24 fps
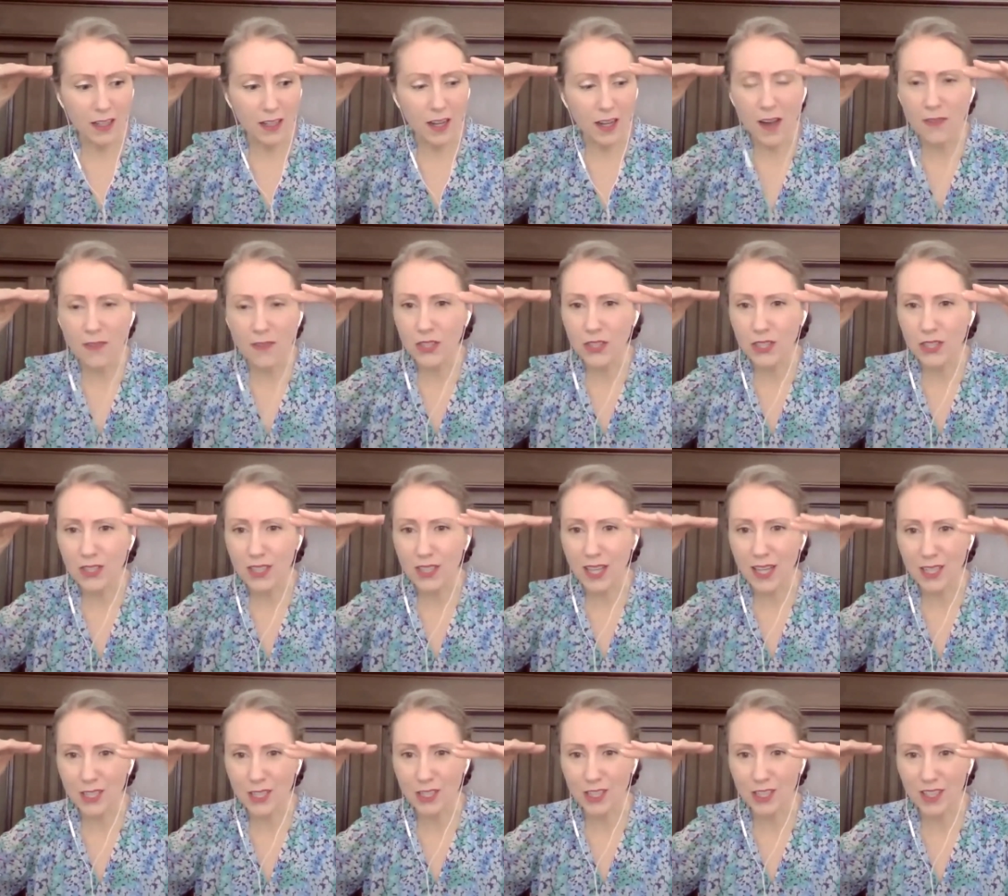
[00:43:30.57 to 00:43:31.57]

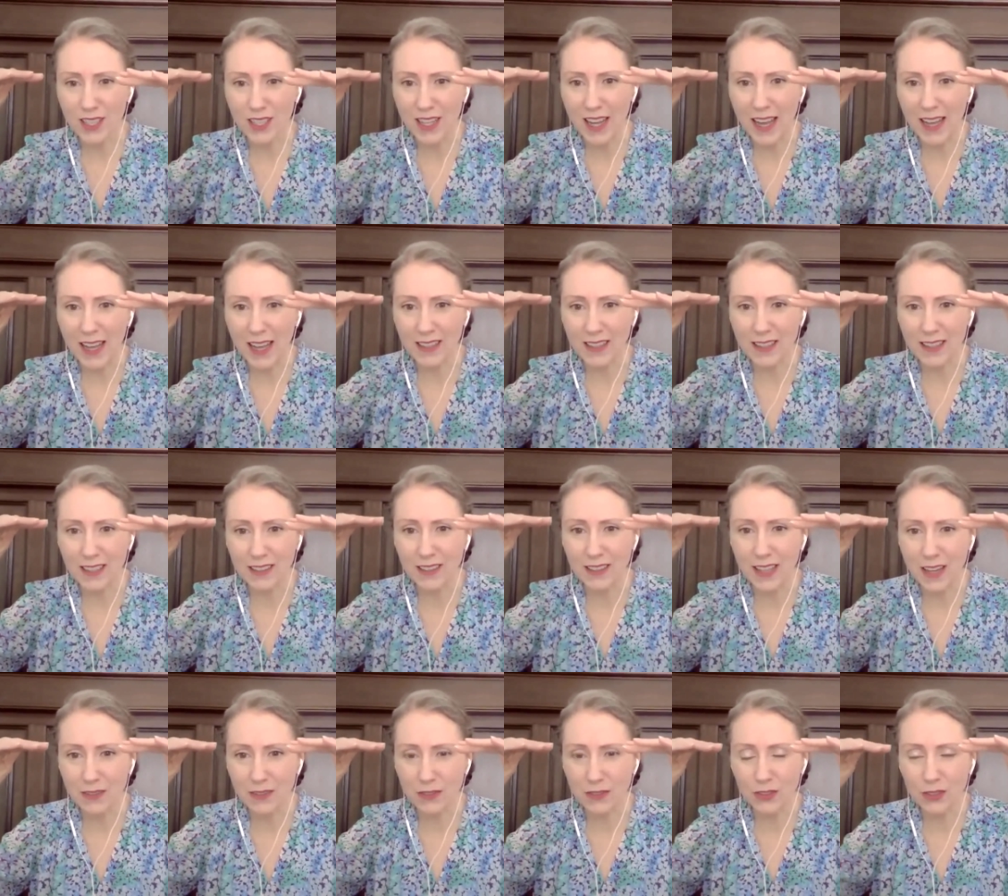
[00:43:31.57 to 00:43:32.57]
conversation at the
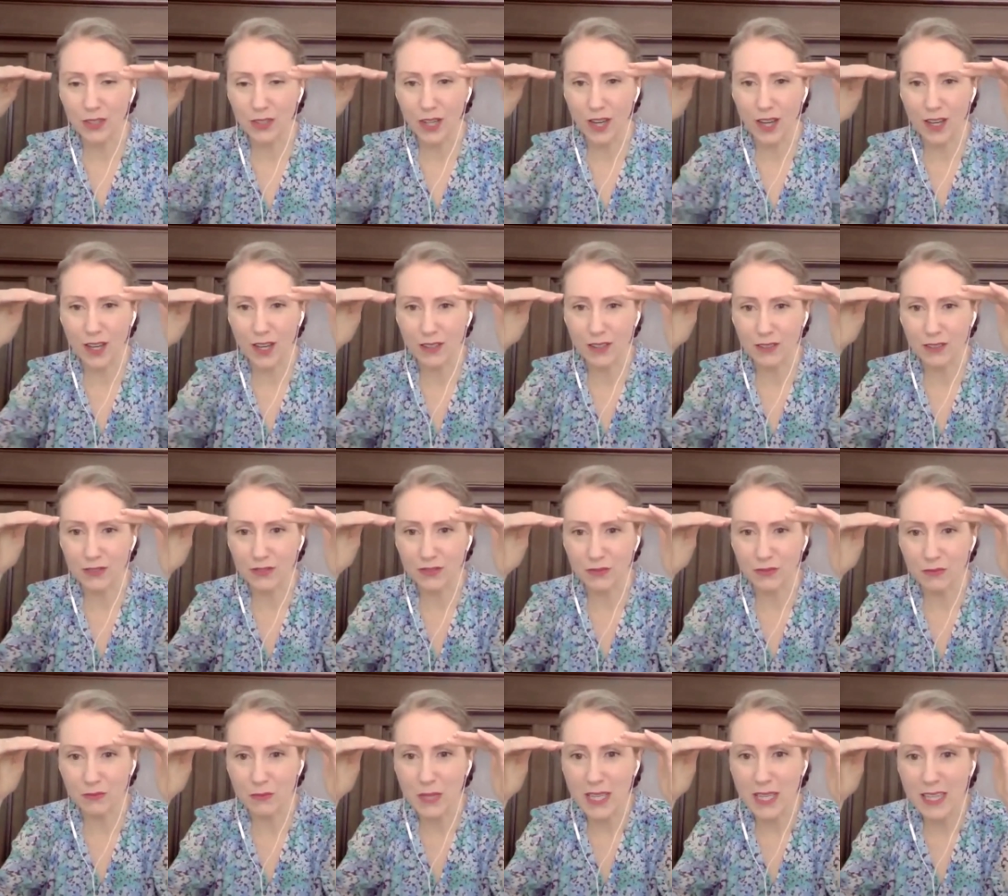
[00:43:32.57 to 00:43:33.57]
level of
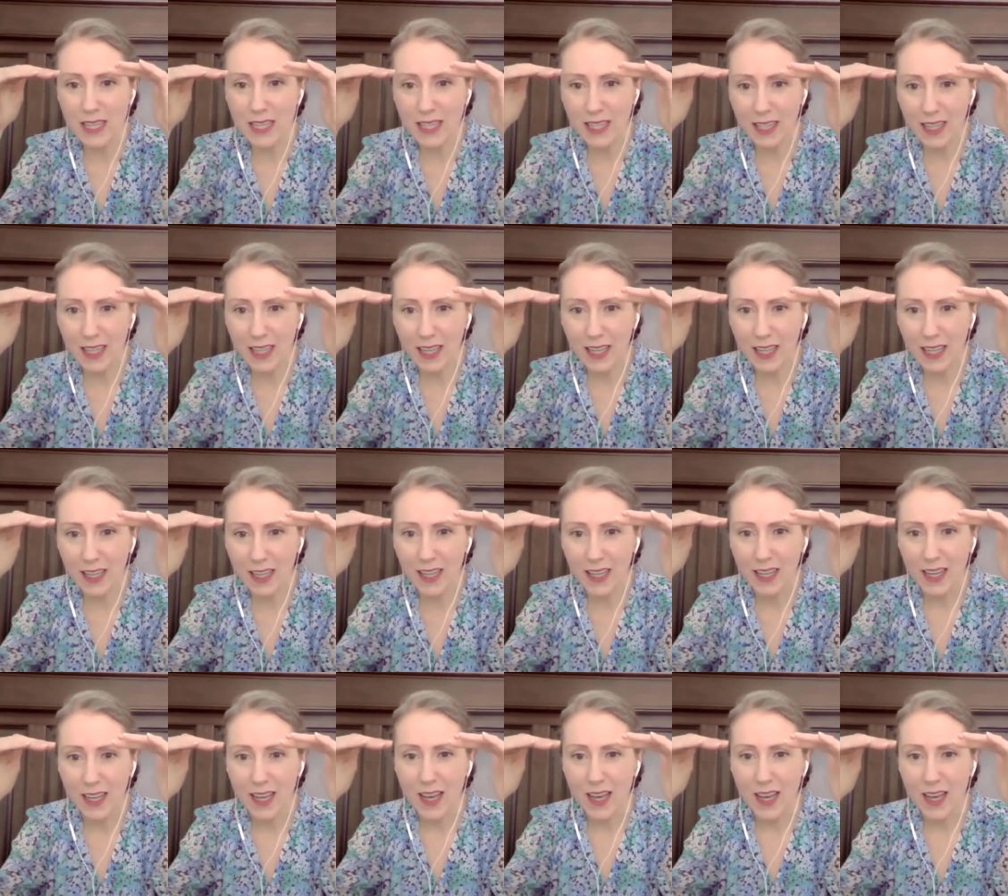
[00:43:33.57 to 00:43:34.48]
media